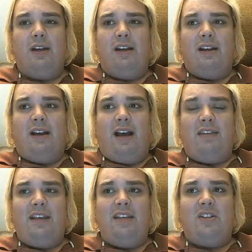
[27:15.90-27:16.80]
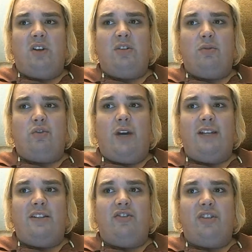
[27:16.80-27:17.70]
I think he's also trying
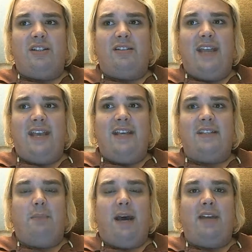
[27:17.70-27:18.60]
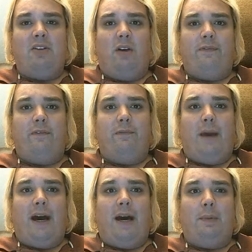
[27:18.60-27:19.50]
to just take his mind off of
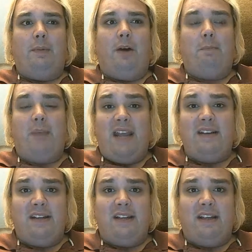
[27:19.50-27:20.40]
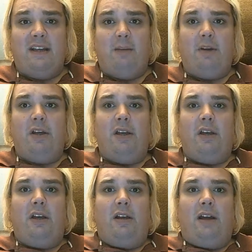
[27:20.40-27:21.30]
Mob abandoning him.
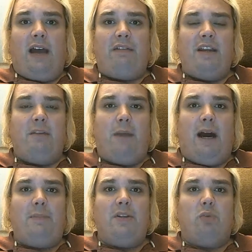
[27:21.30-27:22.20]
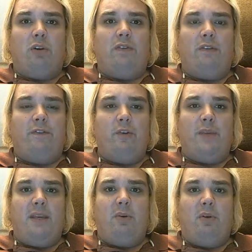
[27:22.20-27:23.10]
I think Mob is one of the few
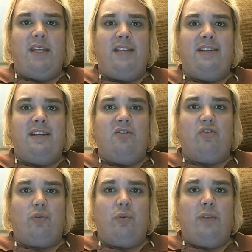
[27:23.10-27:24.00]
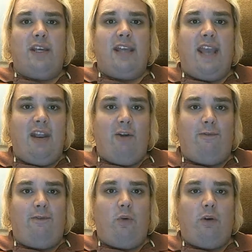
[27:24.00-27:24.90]
people he did truly care
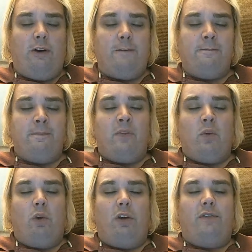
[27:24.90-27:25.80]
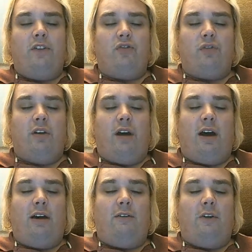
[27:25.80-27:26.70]
for, one of the
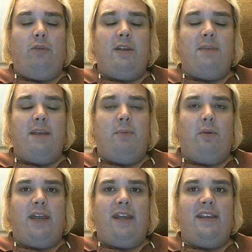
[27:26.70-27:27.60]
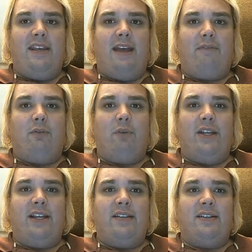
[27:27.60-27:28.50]
uh, only people that he ever really
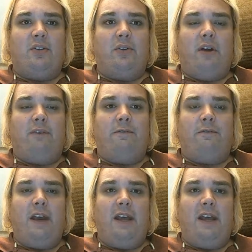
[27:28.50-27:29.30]
considered a friend